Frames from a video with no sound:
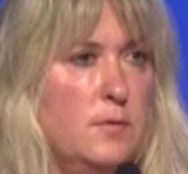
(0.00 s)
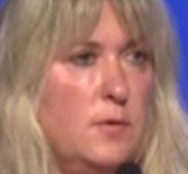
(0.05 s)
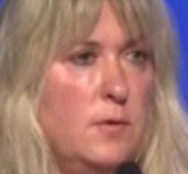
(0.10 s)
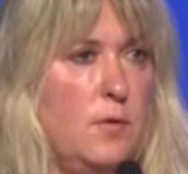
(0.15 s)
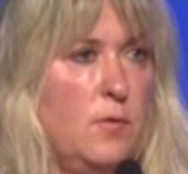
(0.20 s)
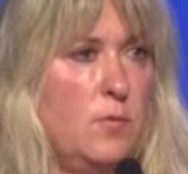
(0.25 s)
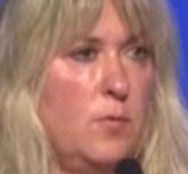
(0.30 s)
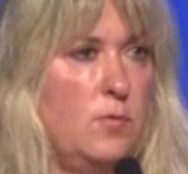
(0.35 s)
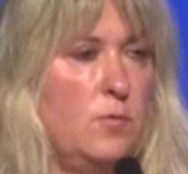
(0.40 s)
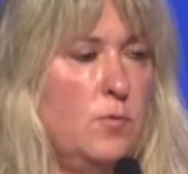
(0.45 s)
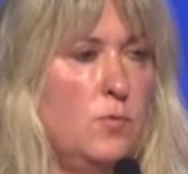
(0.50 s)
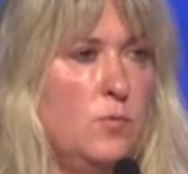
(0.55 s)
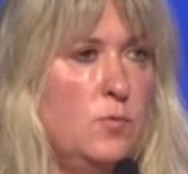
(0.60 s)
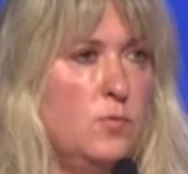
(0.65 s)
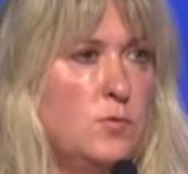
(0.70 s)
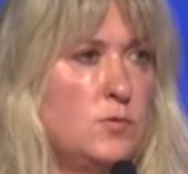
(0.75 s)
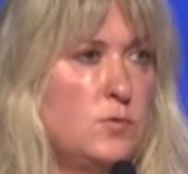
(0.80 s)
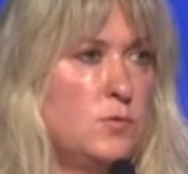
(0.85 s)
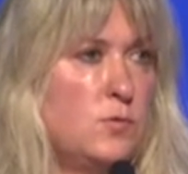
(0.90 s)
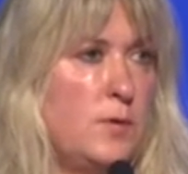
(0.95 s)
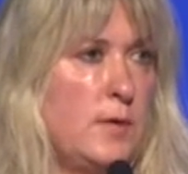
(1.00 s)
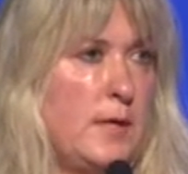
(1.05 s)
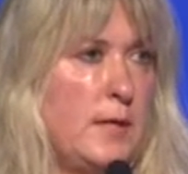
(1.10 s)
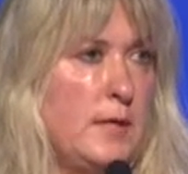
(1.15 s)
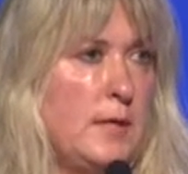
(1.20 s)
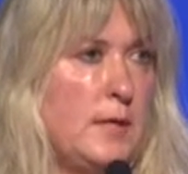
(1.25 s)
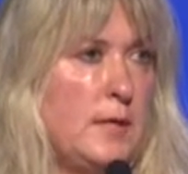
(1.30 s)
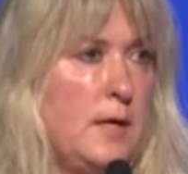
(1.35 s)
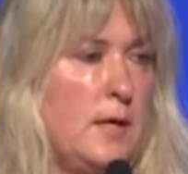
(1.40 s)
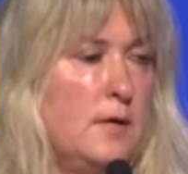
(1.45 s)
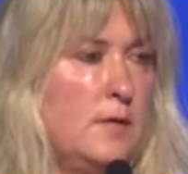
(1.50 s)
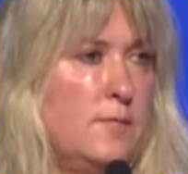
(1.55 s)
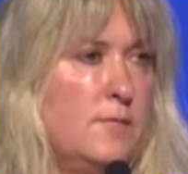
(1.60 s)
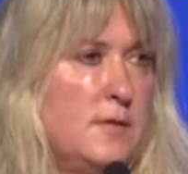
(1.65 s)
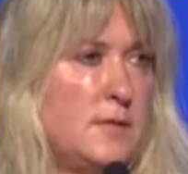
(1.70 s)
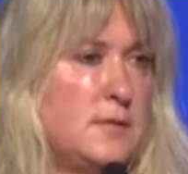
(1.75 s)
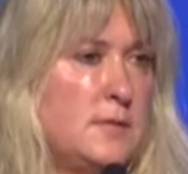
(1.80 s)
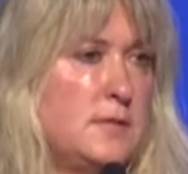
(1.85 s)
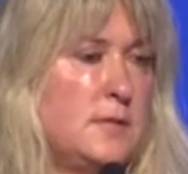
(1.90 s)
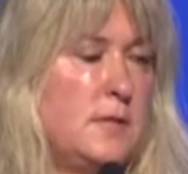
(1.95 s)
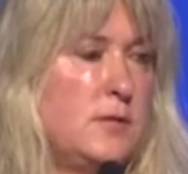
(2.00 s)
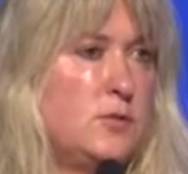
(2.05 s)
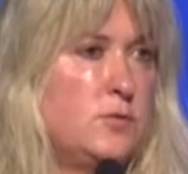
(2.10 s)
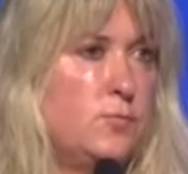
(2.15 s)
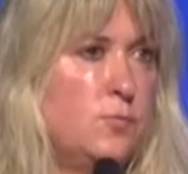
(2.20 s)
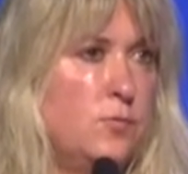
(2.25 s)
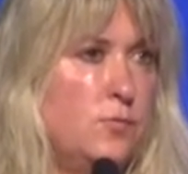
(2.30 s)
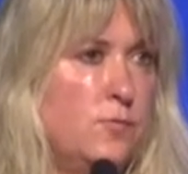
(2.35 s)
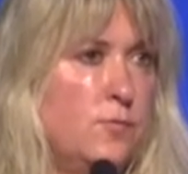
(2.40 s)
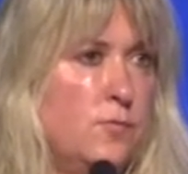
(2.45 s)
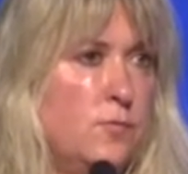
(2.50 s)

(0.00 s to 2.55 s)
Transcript: you know who's doing any kind of SSH brute